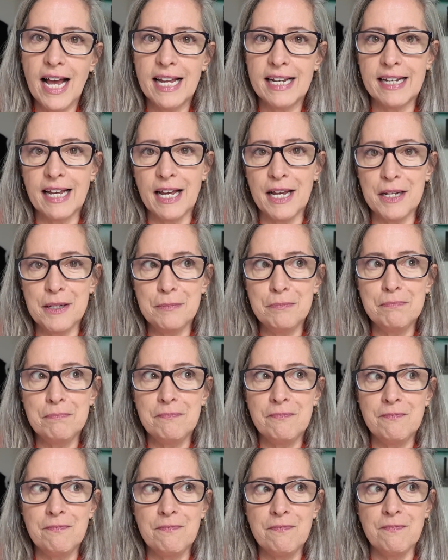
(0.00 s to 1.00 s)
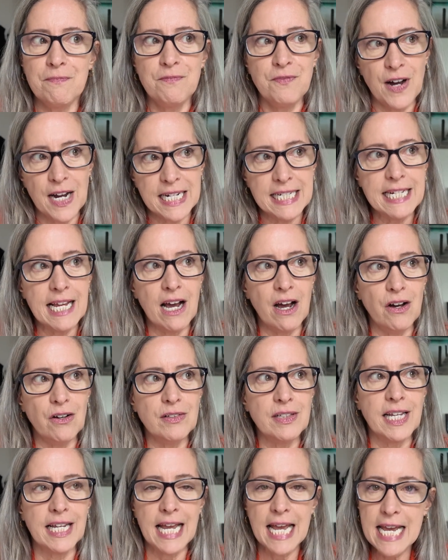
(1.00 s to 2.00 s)
and I find
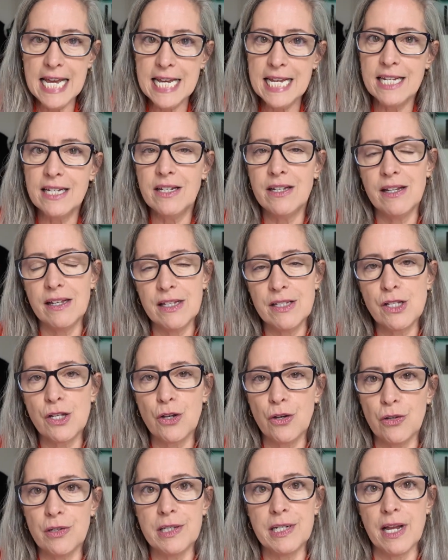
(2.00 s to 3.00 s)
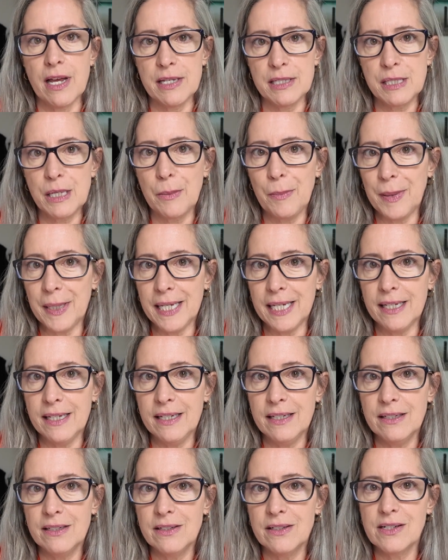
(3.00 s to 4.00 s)
out, hey, is a
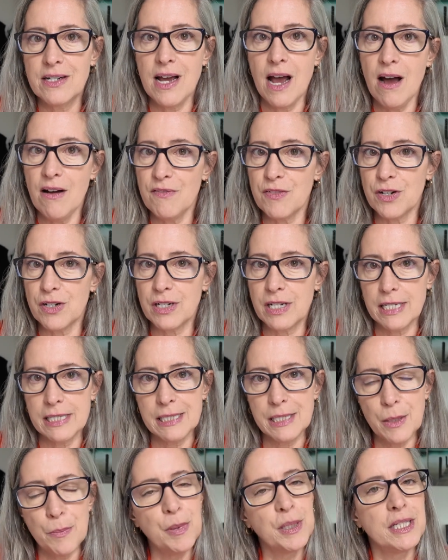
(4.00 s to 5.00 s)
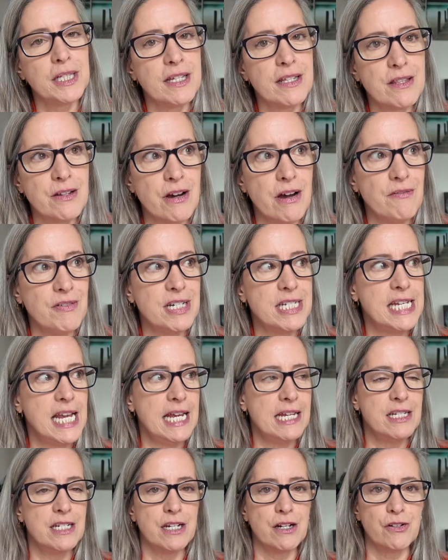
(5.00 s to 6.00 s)
colonoscopy covered? Because typically they're every
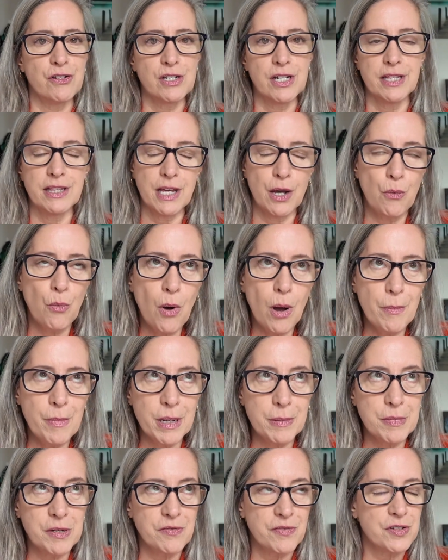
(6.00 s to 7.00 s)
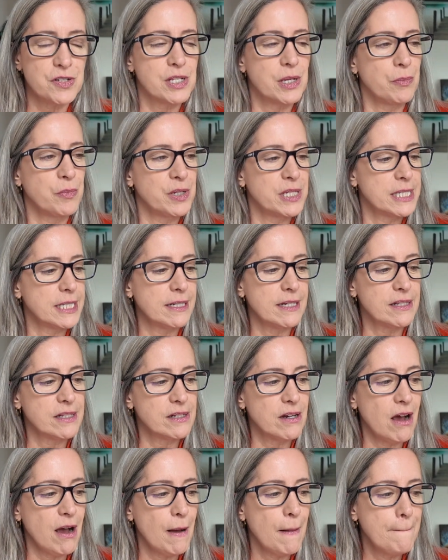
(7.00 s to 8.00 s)
10 years. And I thought, well, maybe for some reason it's
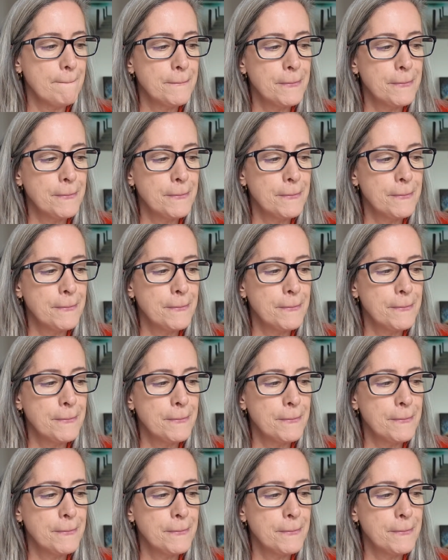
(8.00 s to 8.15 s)
not.